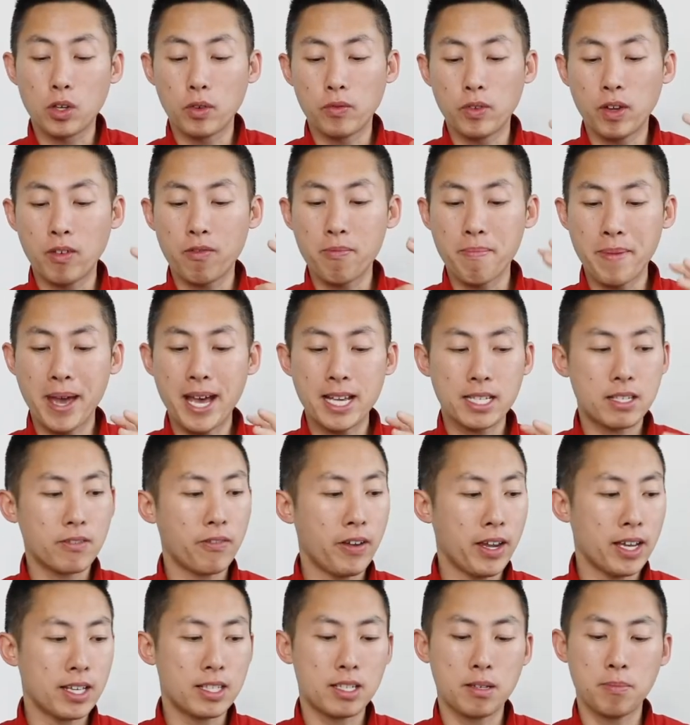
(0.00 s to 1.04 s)
so if you have massive
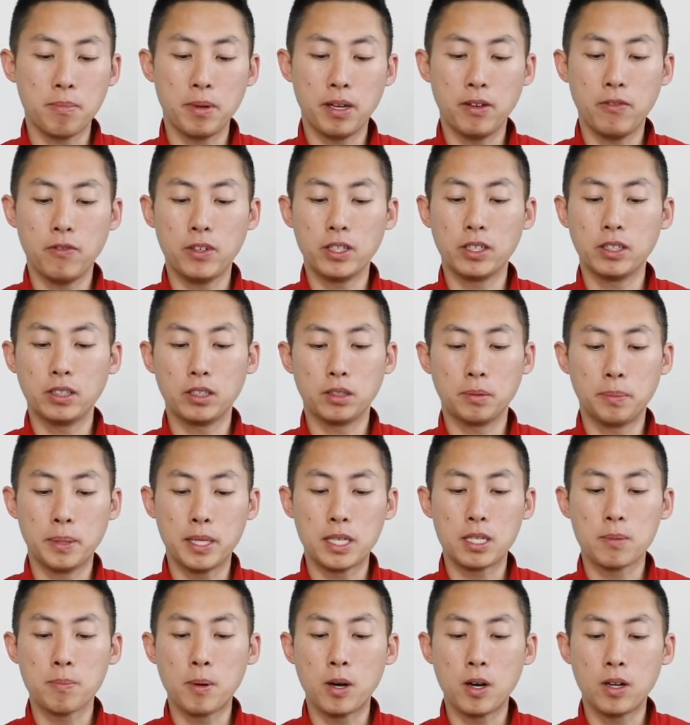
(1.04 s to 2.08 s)
hands, it may feel a little
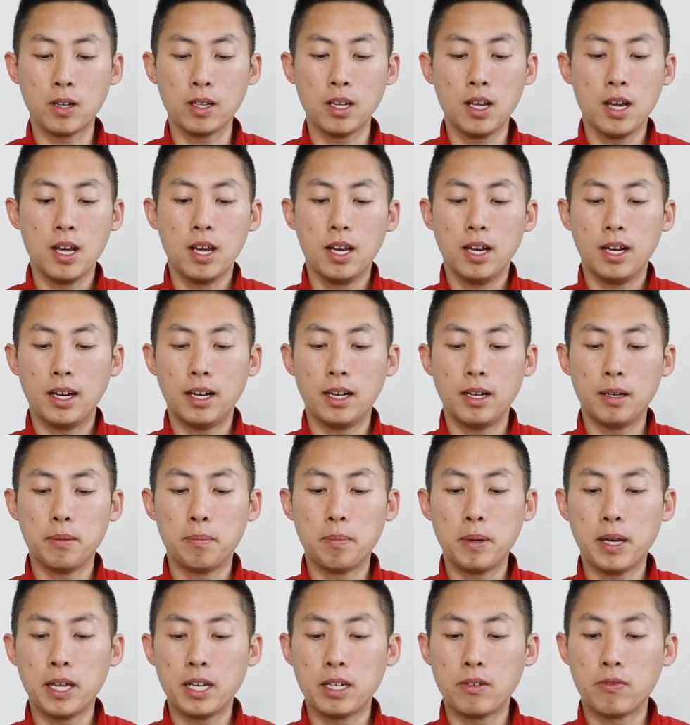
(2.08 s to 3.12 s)
bit small,
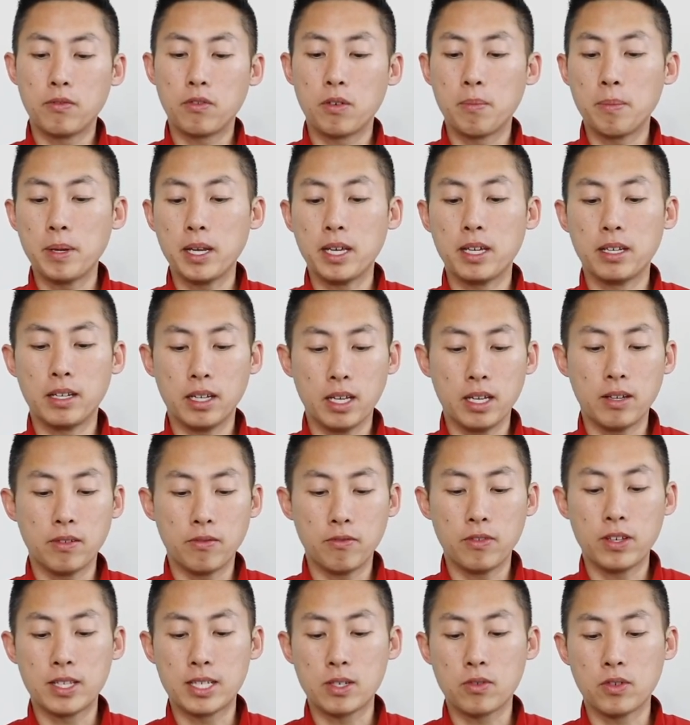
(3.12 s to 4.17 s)
but for me, it
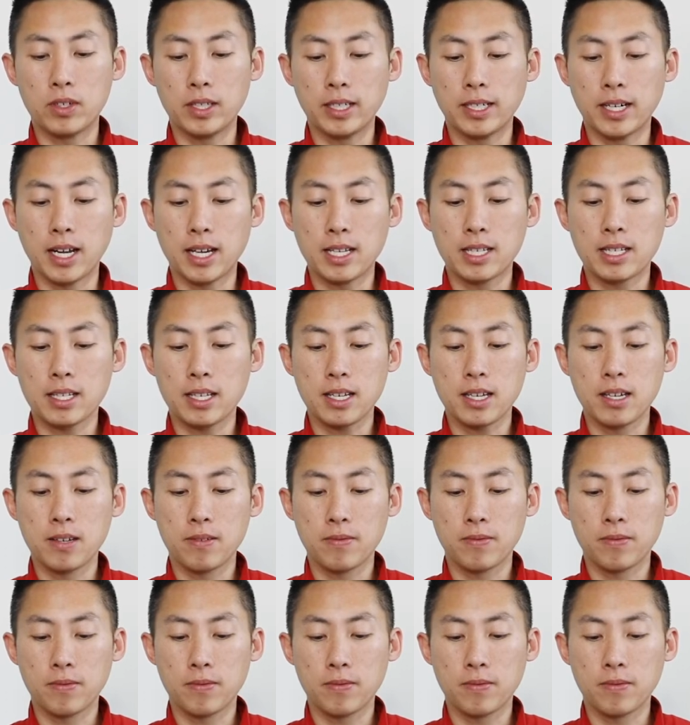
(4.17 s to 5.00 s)
fits really nicely.